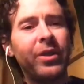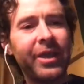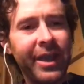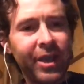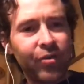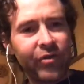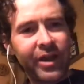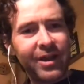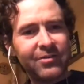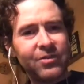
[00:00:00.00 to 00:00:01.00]
Hey, Craig,
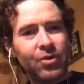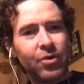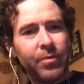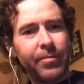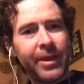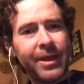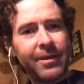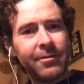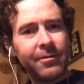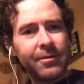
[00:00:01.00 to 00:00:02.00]
how's it going, my
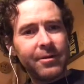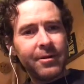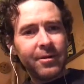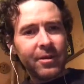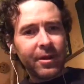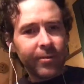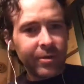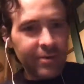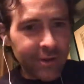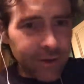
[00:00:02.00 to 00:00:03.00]
man? Let me
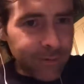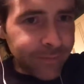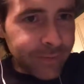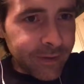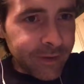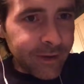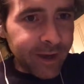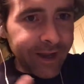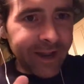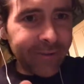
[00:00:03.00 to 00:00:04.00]
see. Oh. I
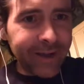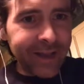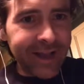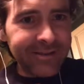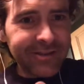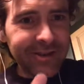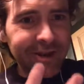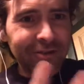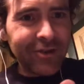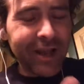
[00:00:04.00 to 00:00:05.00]
didn't have my glasses on,
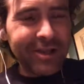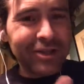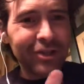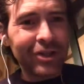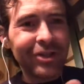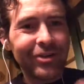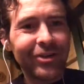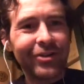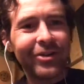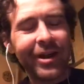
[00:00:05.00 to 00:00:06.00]
so I actually literally
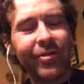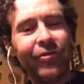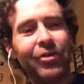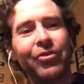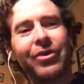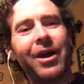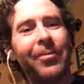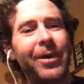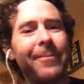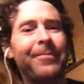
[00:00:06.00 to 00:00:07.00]
could not read your
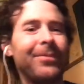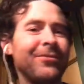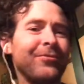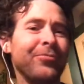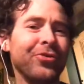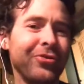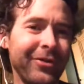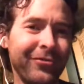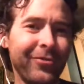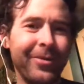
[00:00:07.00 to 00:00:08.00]
comment. It was blurry
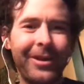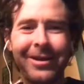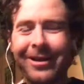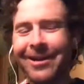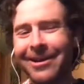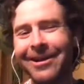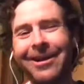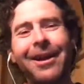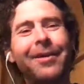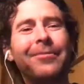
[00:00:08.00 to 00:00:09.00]
for me,
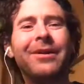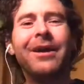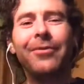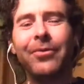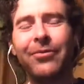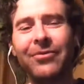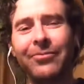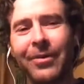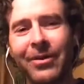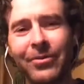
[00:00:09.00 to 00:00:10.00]
but I will
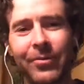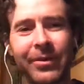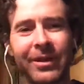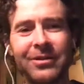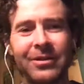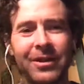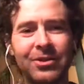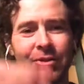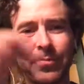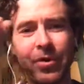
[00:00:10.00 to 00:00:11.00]
respond to it when I
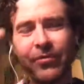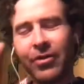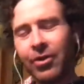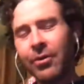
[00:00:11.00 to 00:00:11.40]
jump off here.